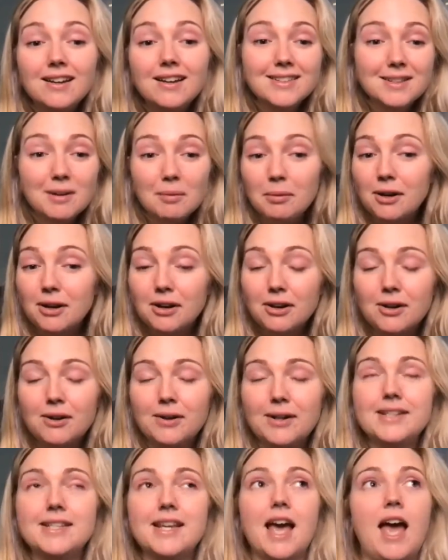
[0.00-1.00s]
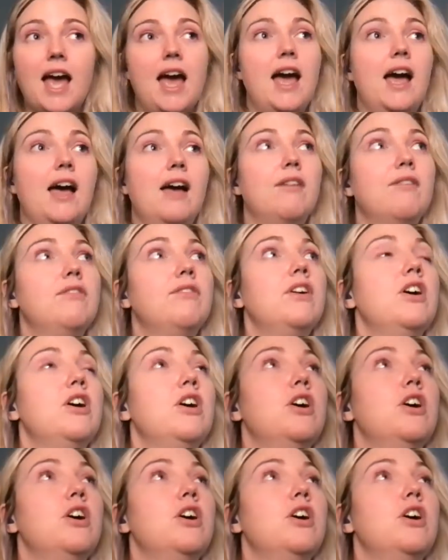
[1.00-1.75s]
summer you're going to have.